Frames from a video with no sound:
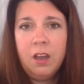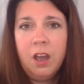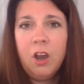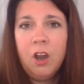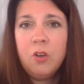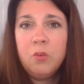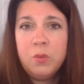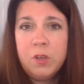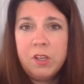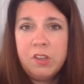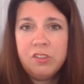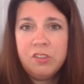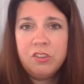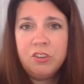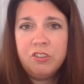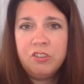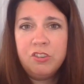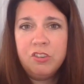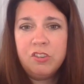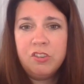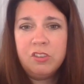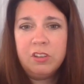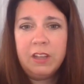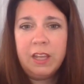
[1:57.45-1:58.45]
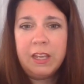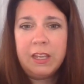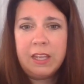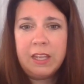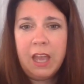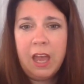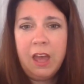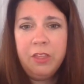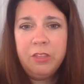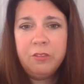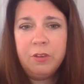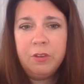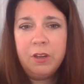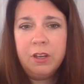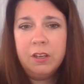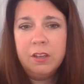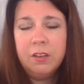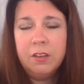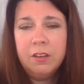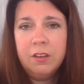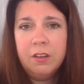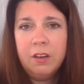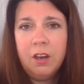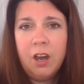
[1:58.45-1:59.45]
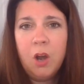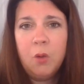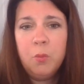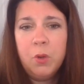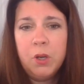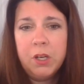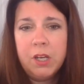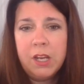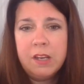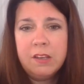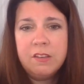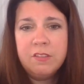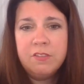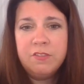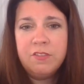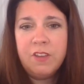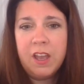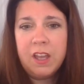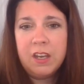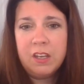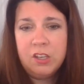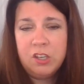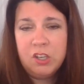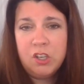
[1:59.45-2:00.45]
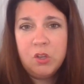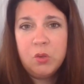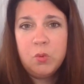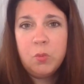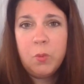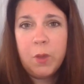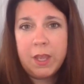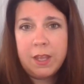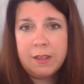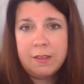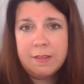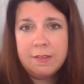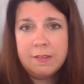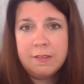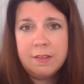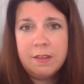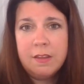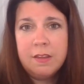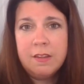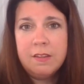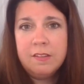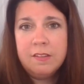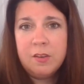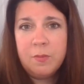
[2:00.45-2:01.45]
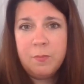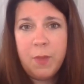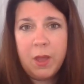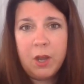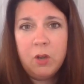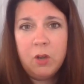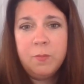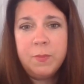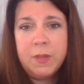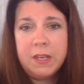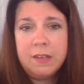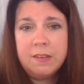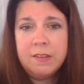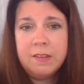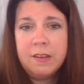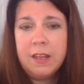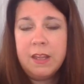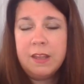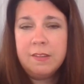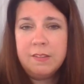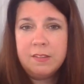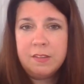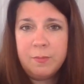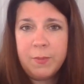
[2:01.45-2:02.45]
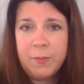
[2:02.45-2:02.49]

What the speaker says: Our researchers, like Kathryn, are working to find new ways to better meet today's